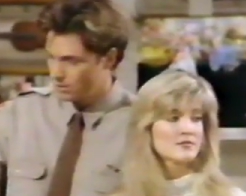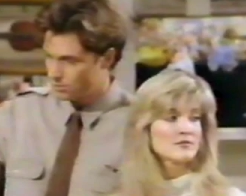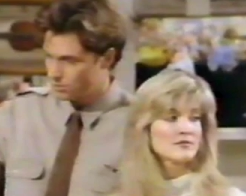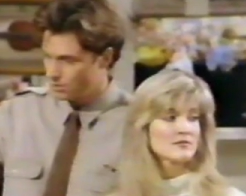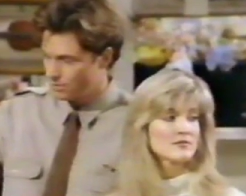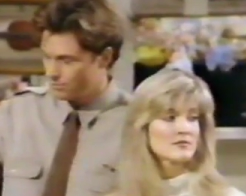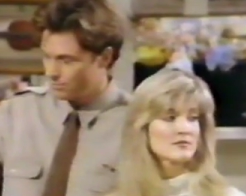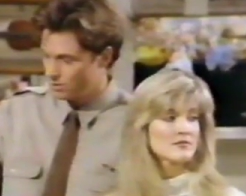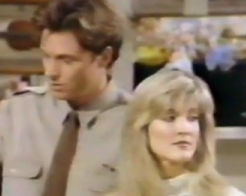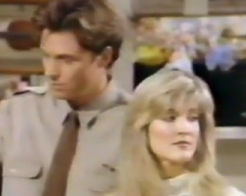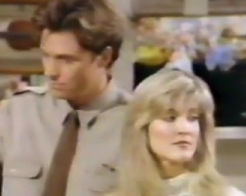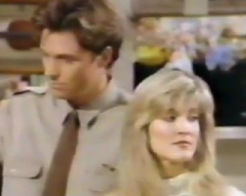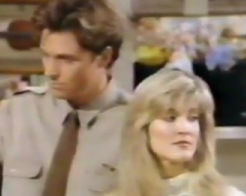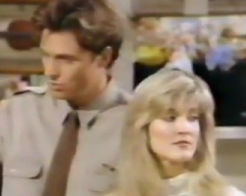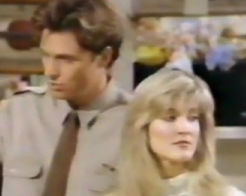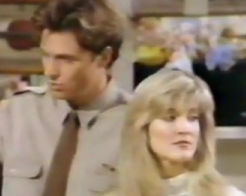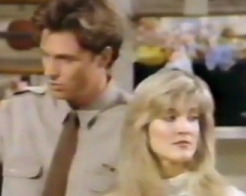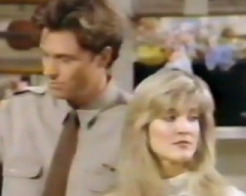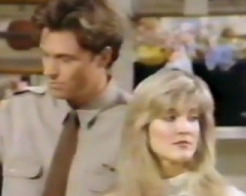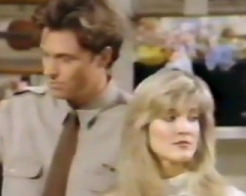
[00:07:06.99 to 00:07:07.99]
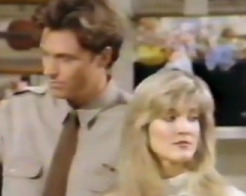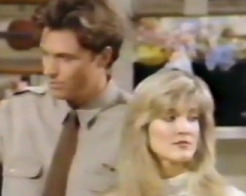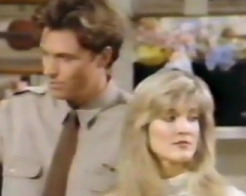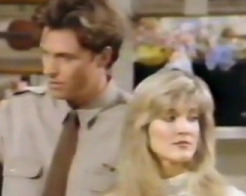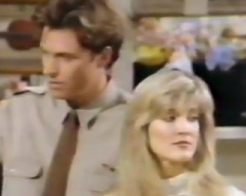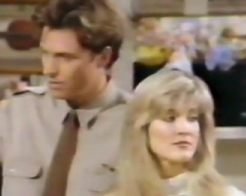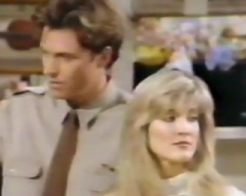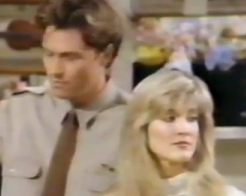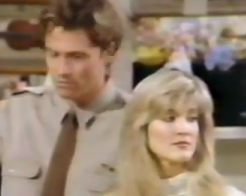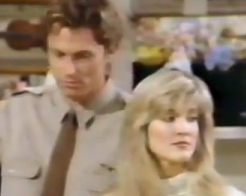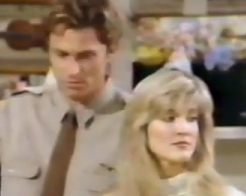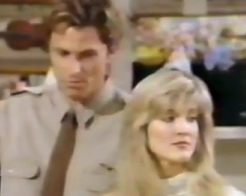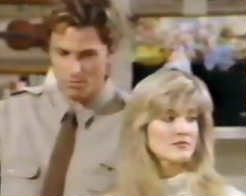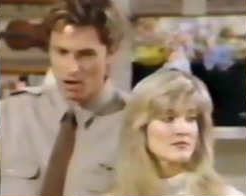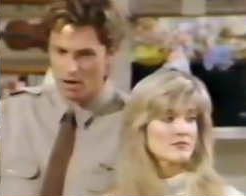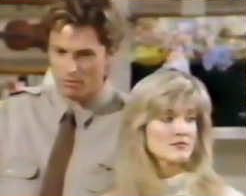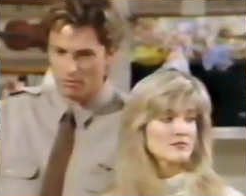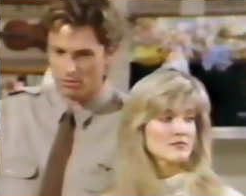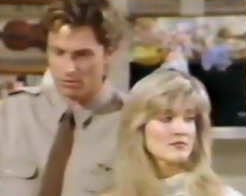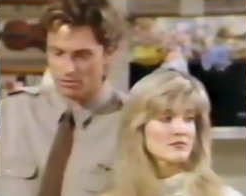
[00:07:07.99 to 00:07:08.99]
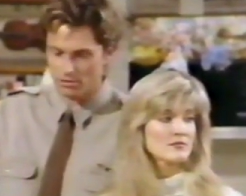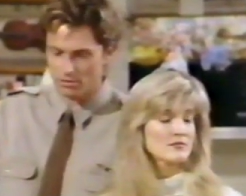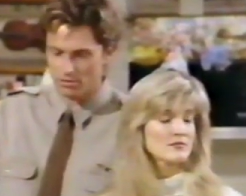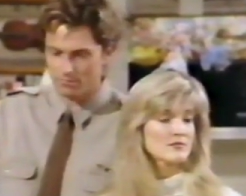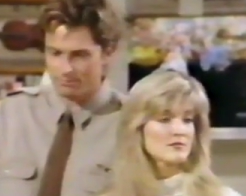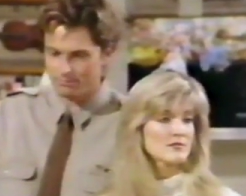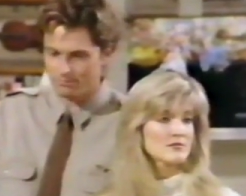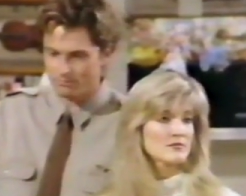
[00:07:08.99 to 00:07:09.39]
Speaker 1: about something that should have been buried if it was pot roast.